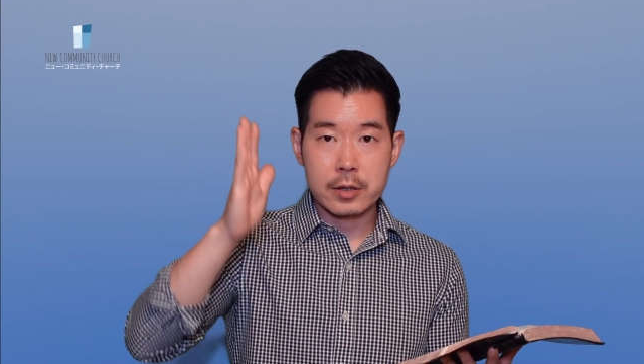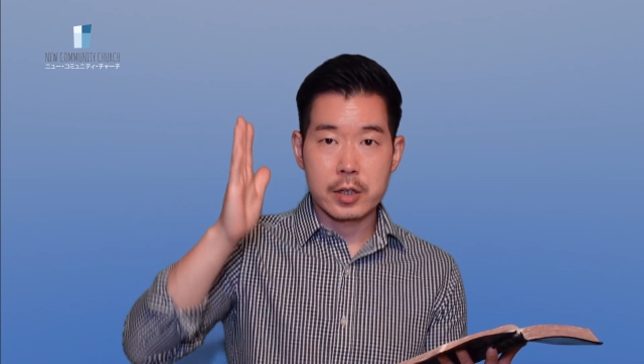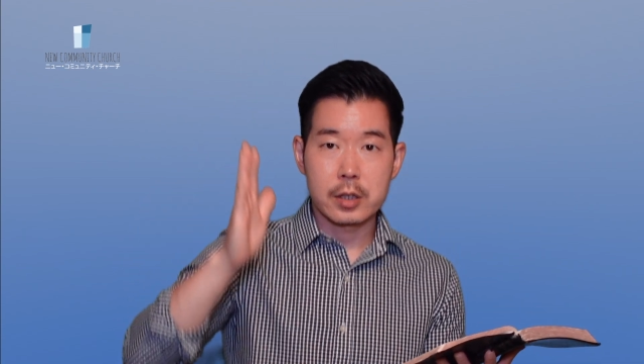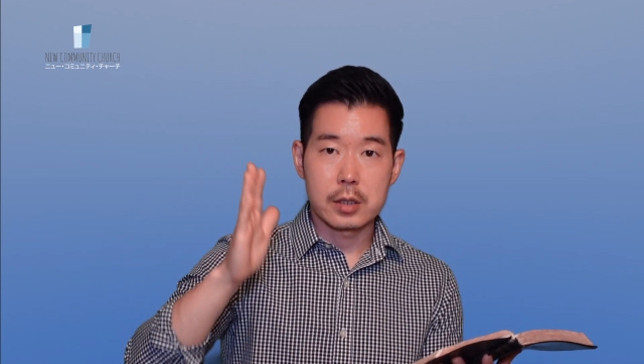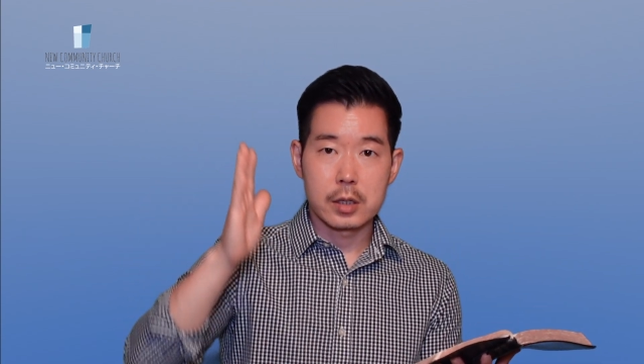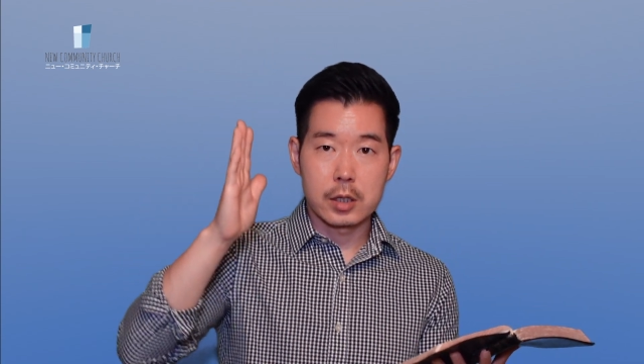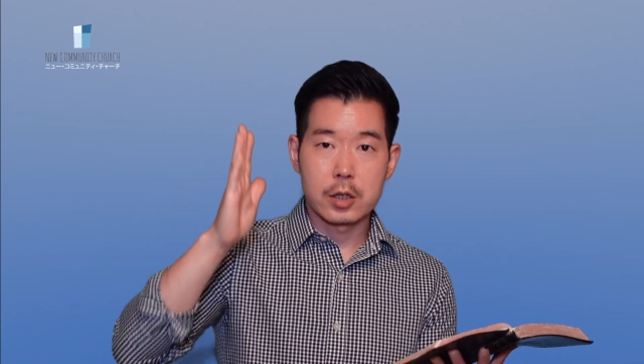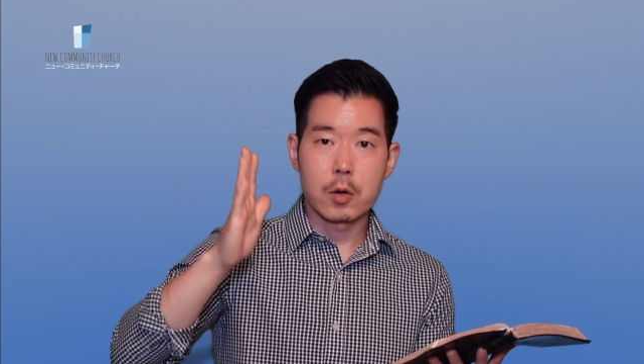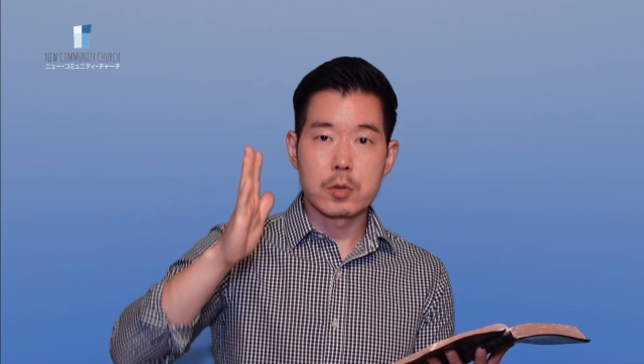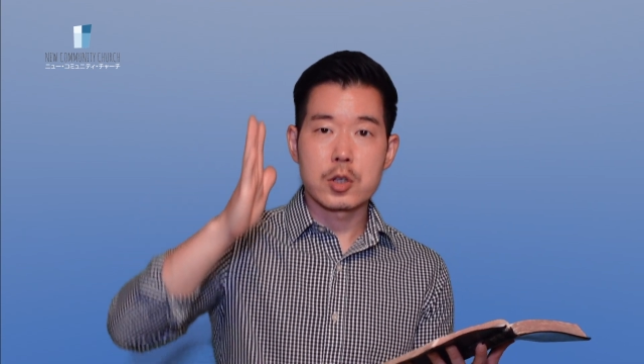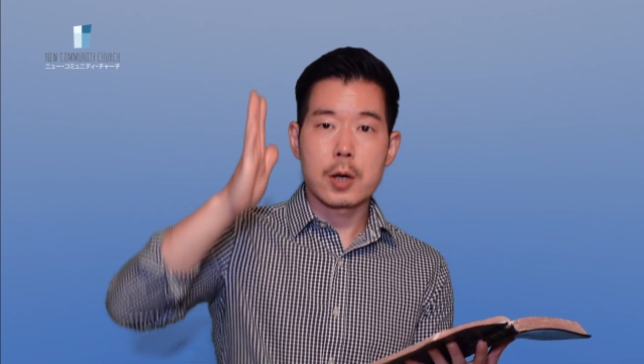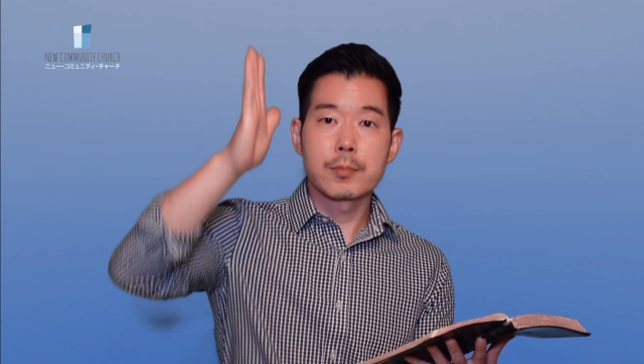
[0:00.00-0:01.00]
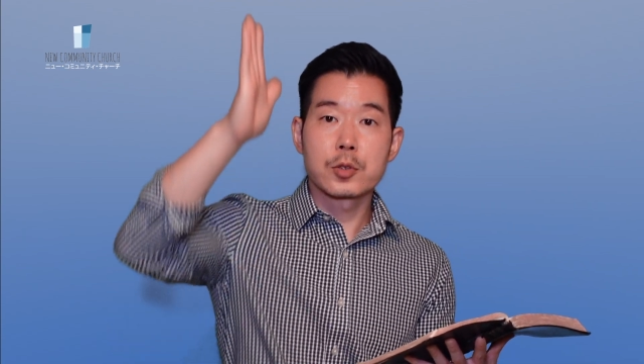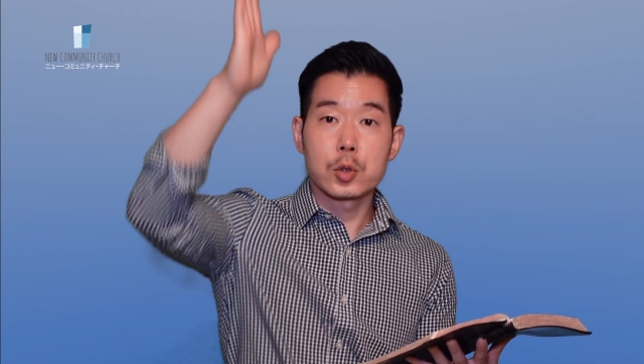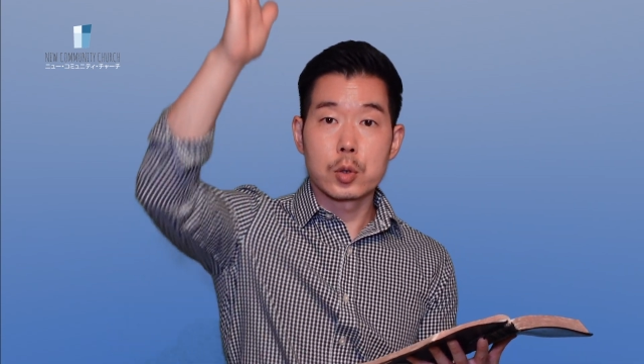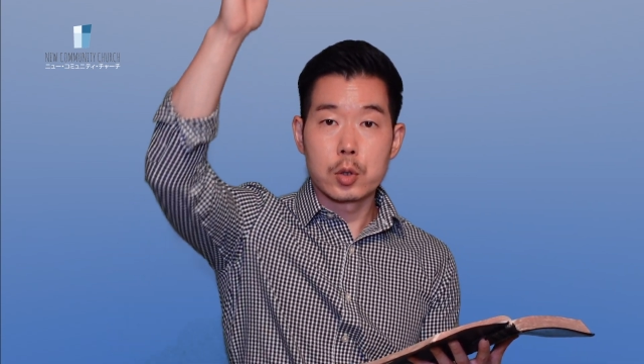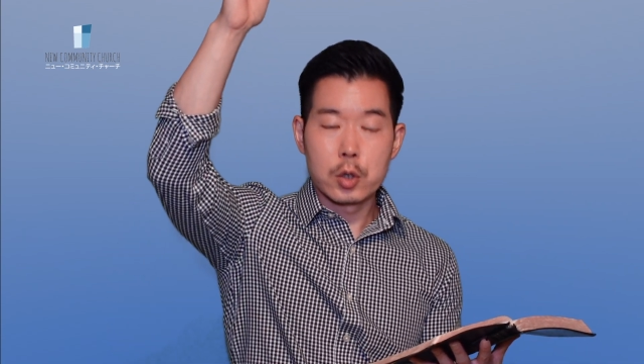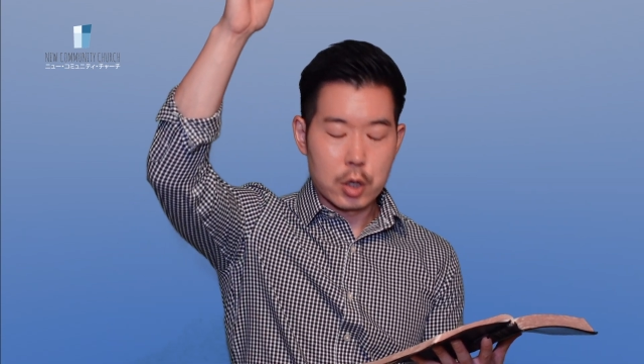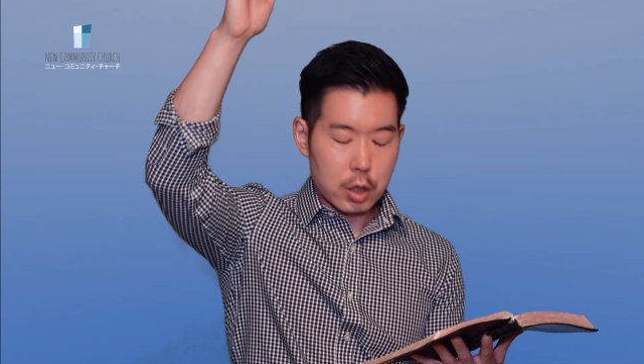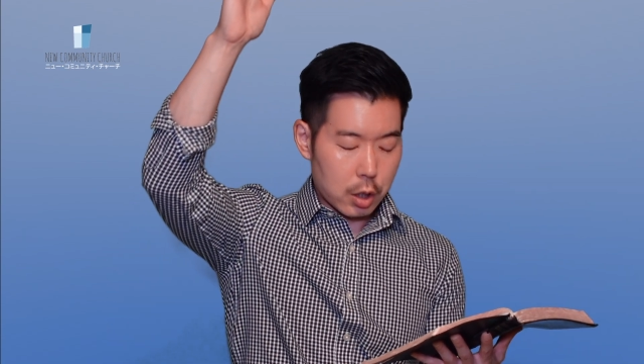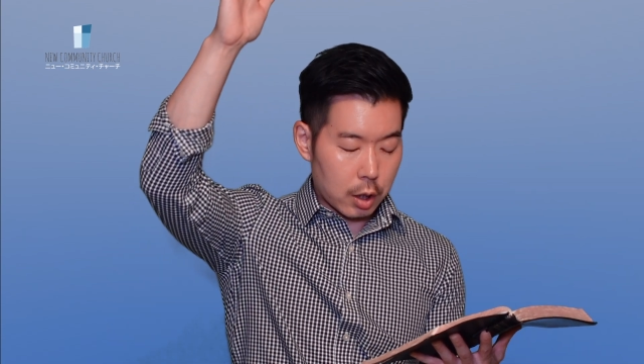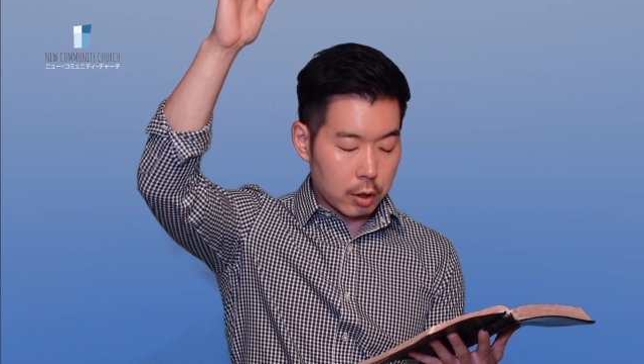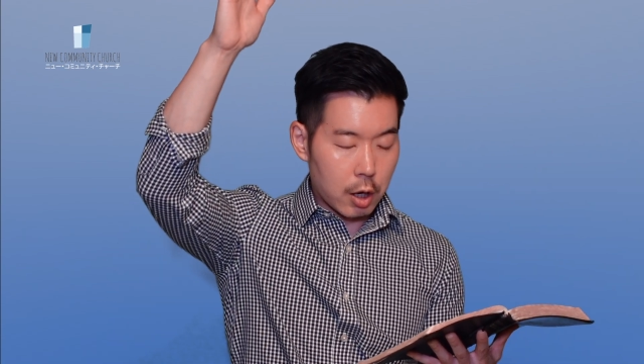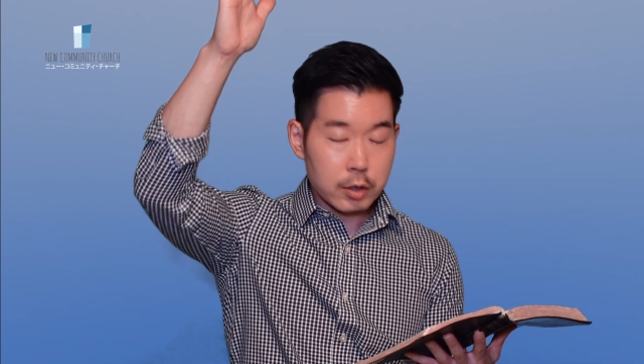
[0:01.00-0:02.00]
He goes up to,
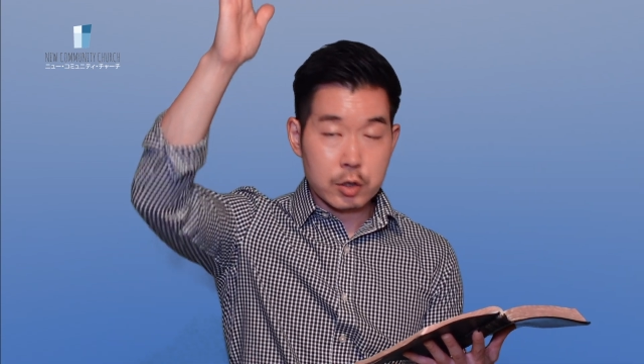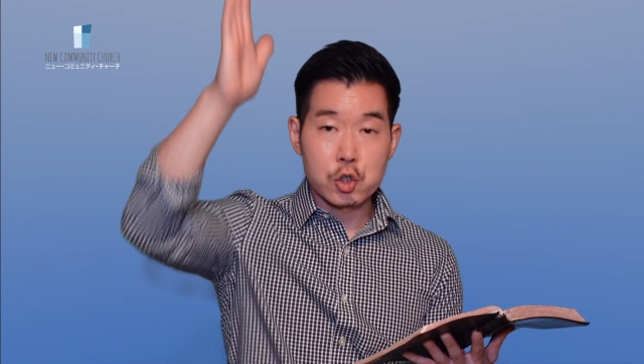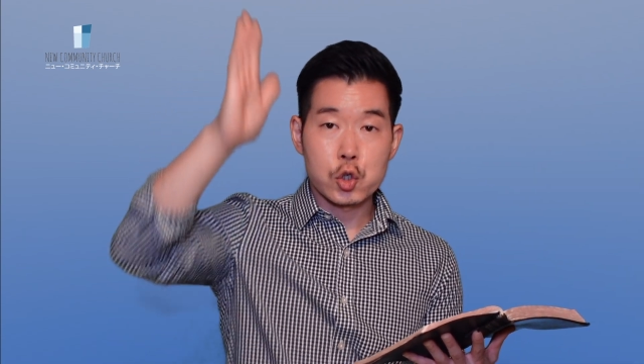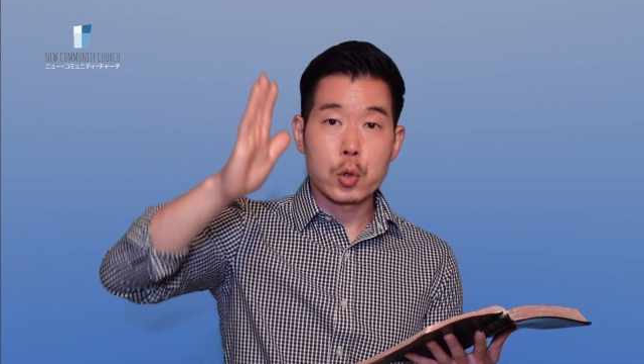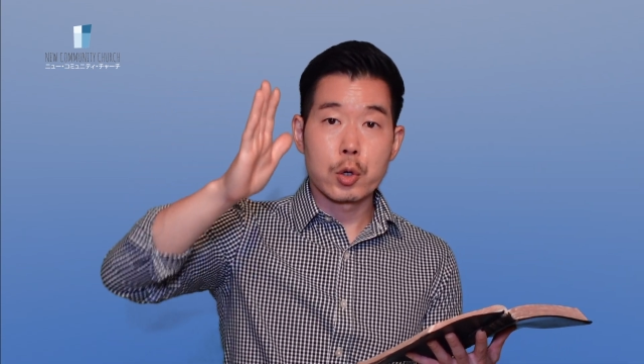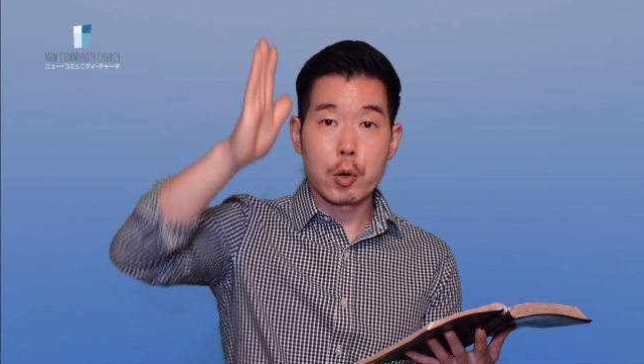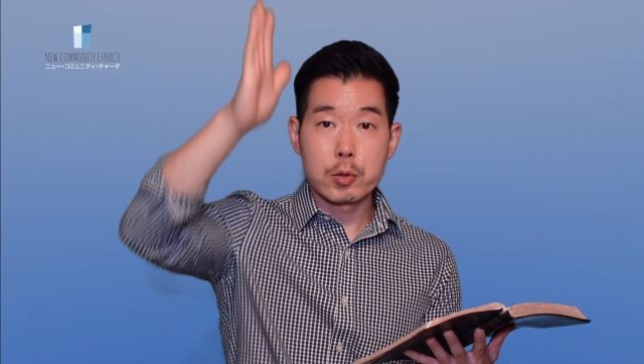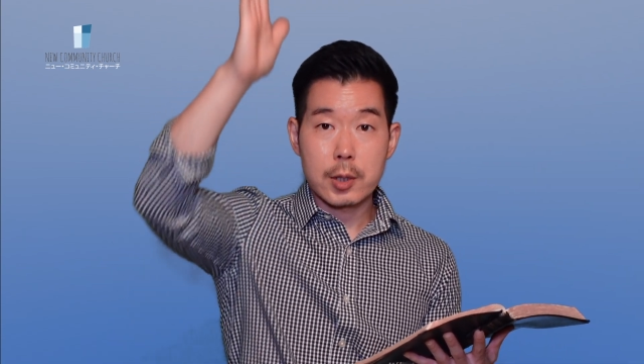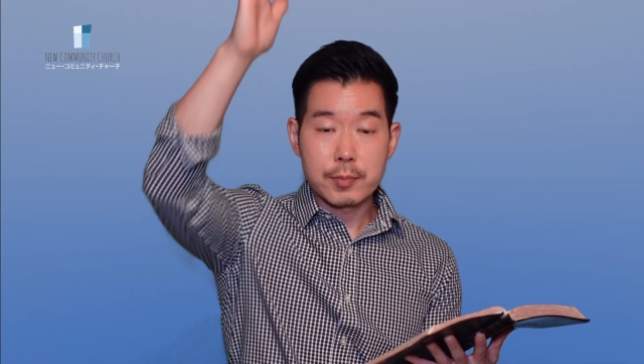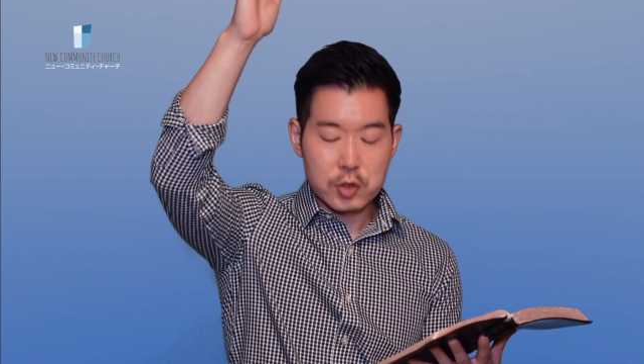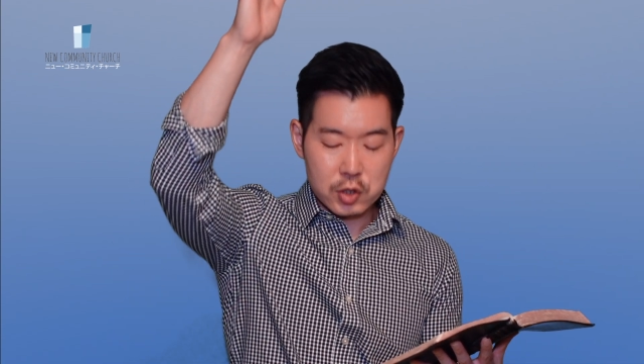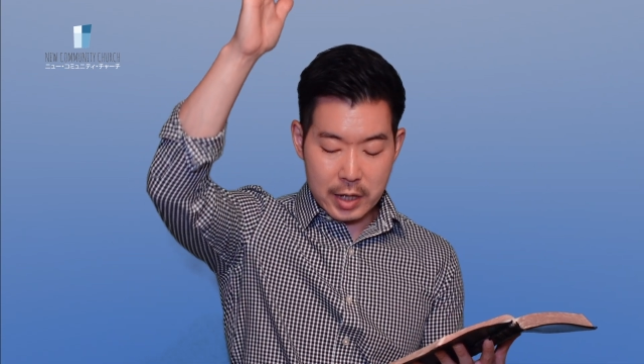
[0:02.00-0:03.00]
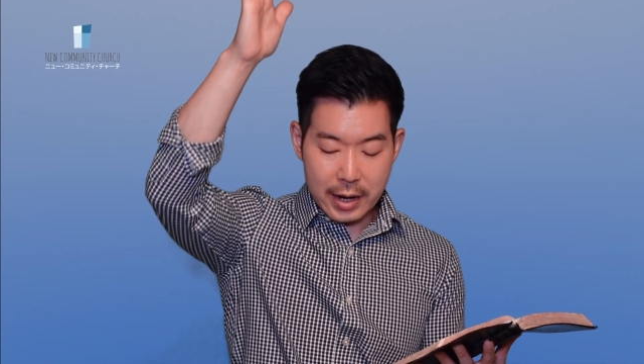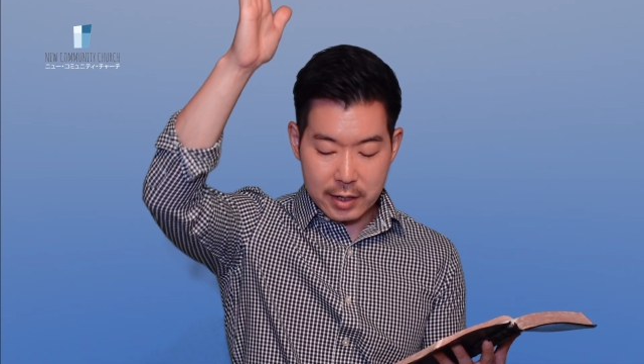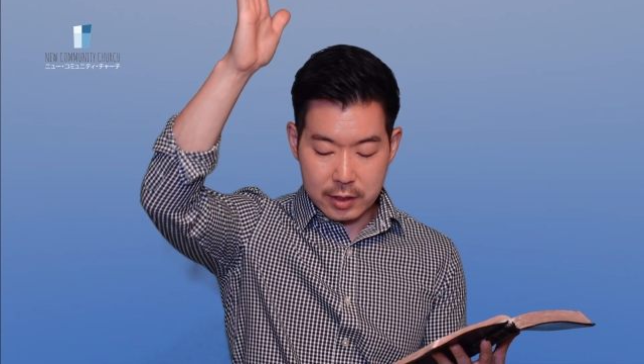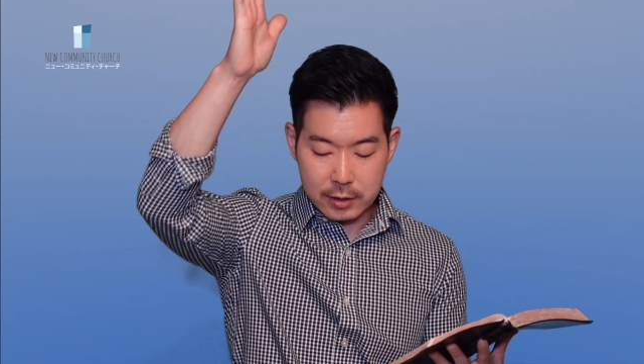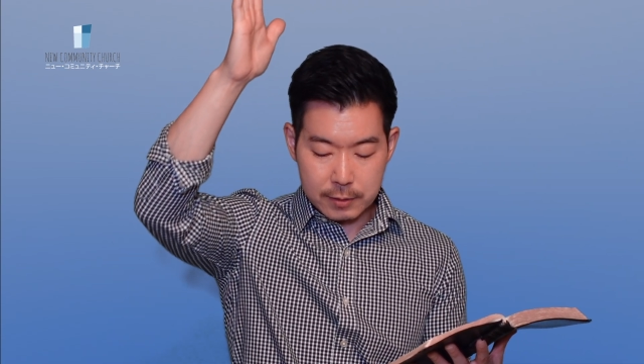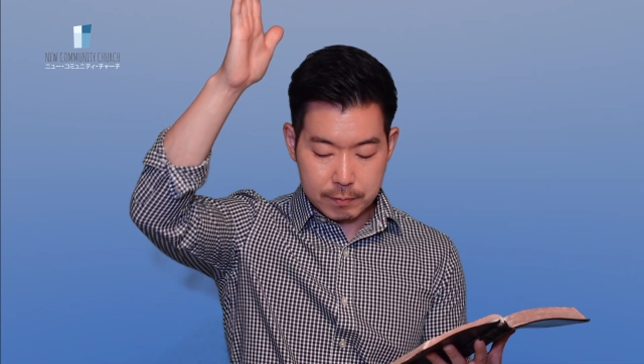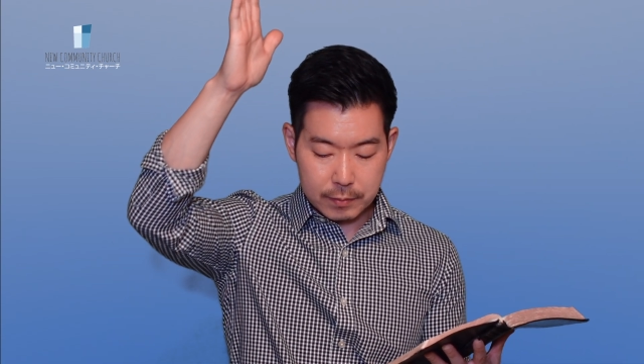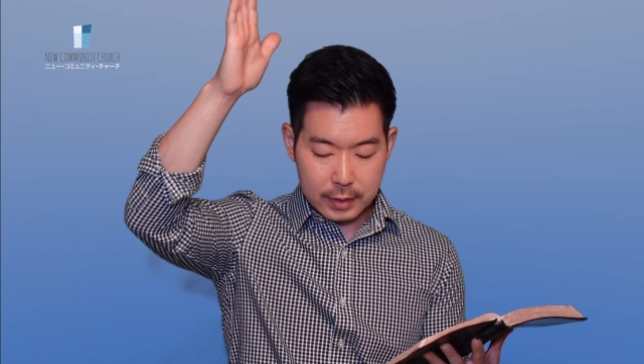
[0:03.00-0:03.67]
along the shore, goes up to Sidon,